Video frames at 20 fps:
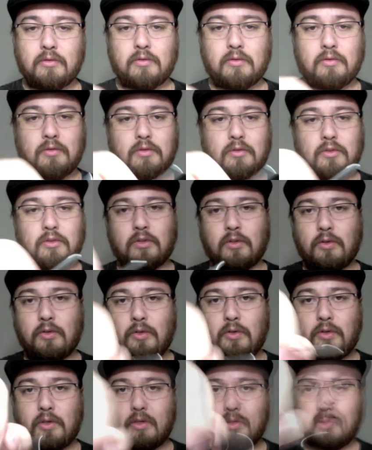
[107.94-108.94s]
So you
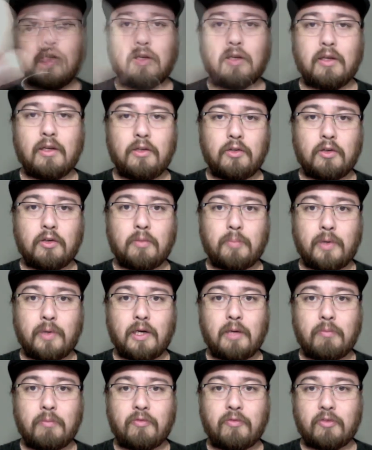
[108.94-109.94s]
can clean your
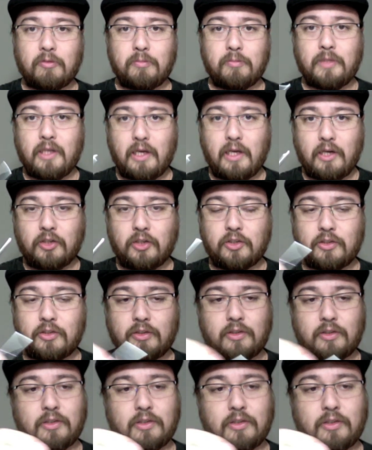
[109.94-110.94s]
pipe from the
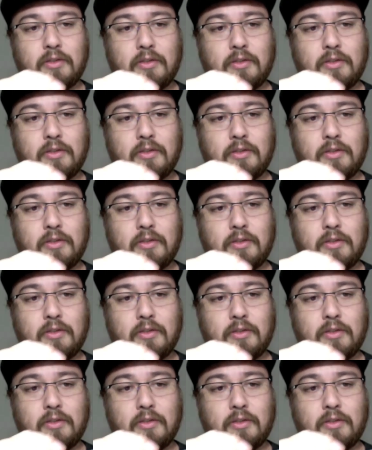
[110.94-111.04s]
ashes.